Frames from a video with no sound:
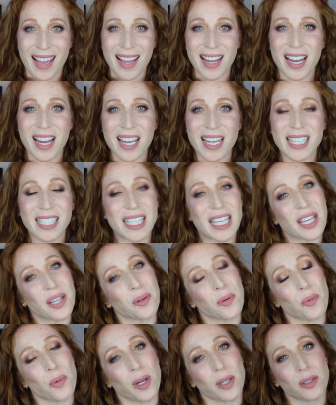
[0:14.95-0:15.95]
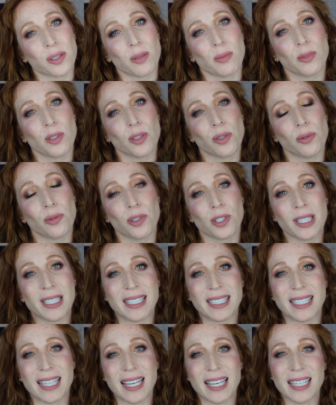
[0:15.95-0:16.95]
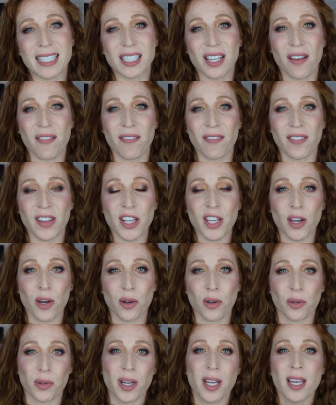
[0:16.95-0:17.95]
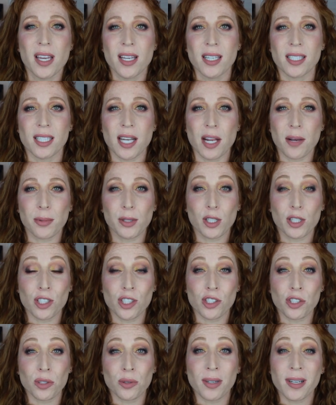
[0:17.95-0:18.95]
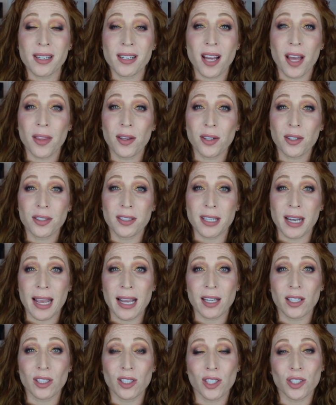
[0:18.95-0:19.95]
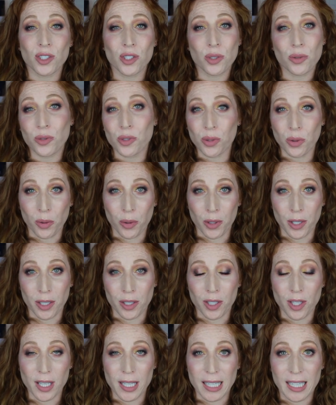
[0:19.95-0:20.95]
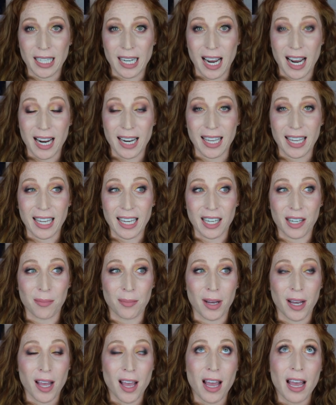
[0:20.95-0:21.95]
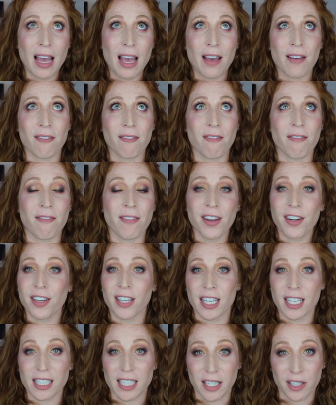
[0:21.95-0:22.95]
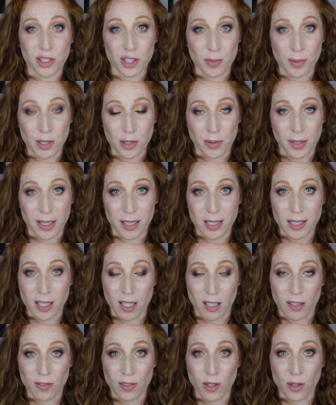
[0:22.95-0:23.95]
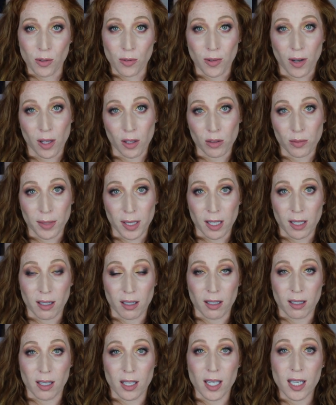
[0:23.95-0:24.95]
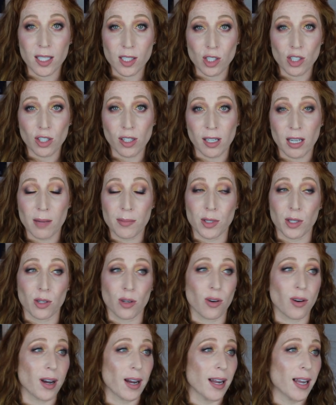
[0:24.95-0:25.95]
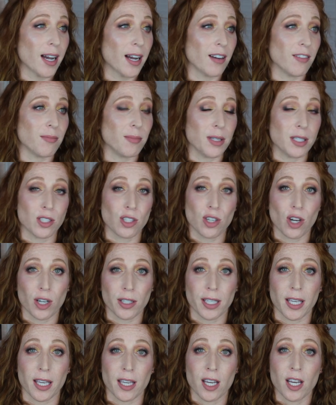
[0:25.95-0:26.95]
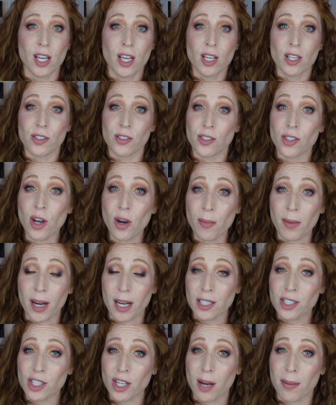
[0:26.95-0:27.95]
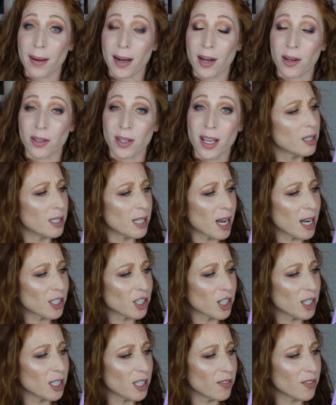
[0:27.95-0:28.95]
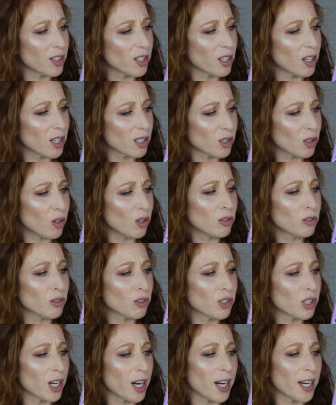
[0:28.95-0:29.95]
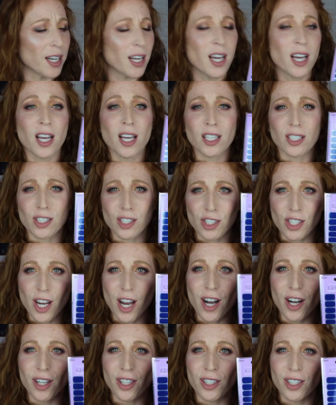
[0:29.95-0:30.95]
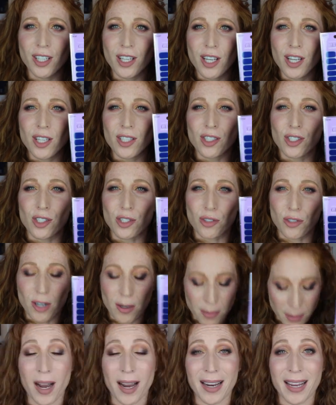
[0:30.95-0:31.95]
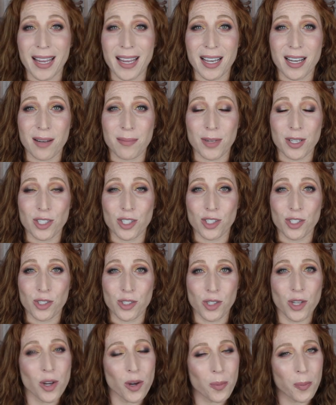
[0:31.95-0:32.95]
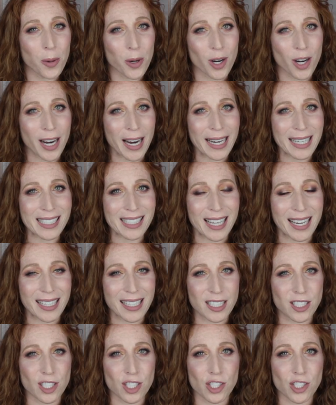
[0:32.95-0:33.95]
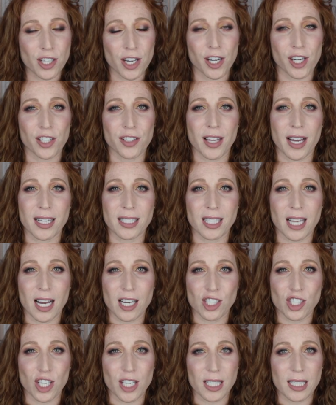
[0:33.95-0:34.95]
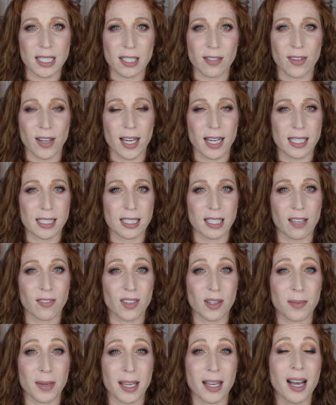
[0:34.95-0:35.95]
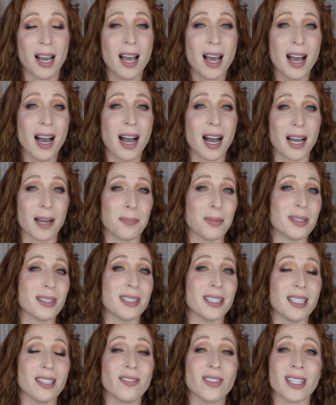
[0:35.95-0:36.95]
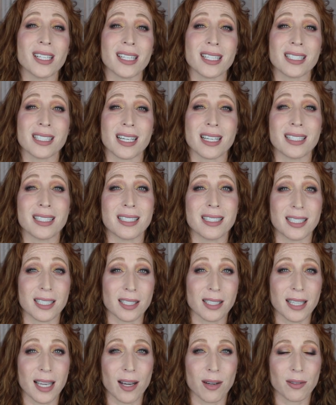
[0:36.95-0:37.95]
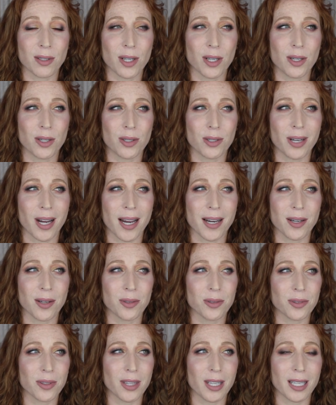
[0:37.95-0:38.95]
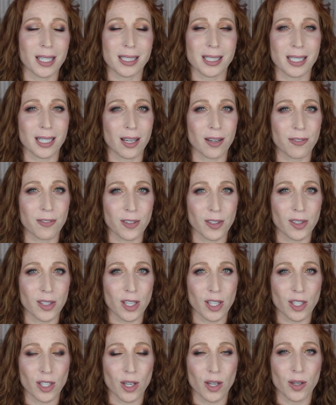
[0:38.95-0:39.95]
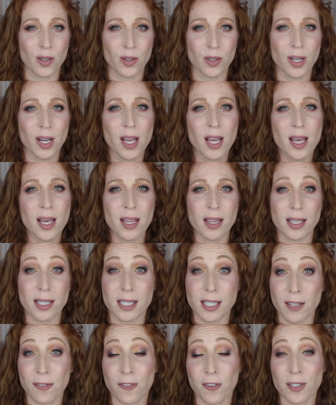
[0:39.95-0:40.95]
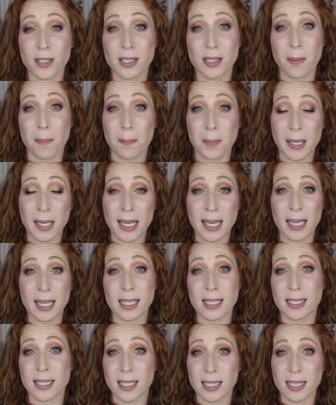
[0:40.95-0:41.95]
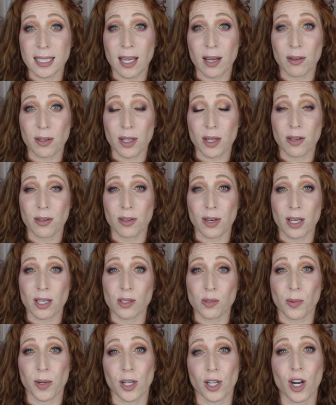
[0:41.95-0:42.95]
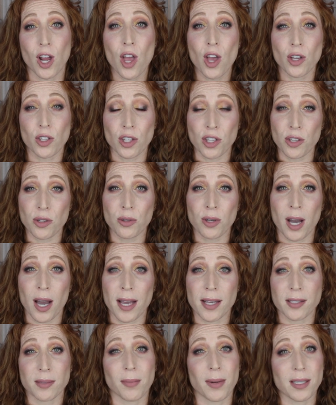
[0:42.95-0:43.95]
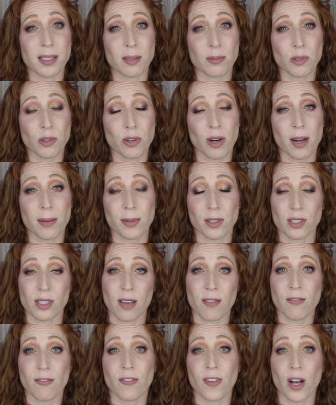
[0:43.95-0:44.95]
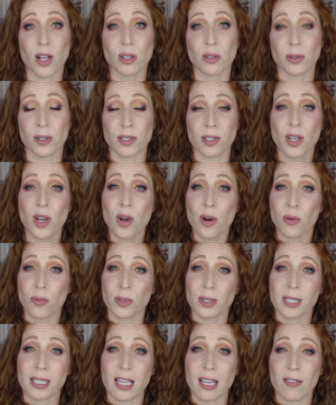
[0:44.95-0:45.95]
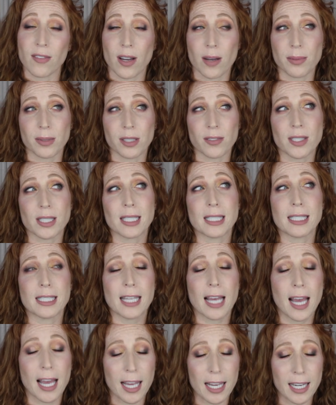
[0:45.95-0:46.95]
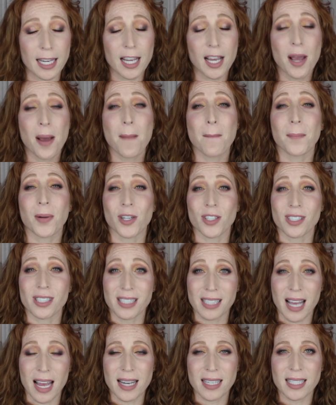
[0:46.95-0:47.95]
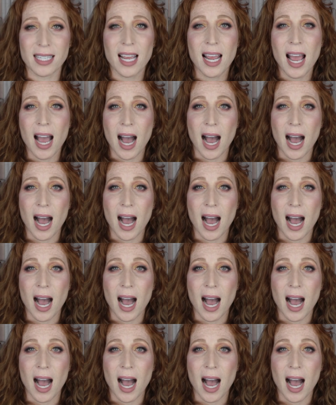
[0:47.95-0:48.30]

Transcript: Hey guys, and welcome to today's video. Today we're gonna do another nail tutorial, and I am very excited to be doing this. If you follow me on Instagram, you know I have been talking so much about the Dashing Diva Gloss Ultra Shine Gel Strips. I am super excited to share that Dashing Diva has given me, I believe it is a discount code. I don't think it's an affiliate code. The difference being a discount code is where you guys, my subscribers and followers will save, I believe it's 10%.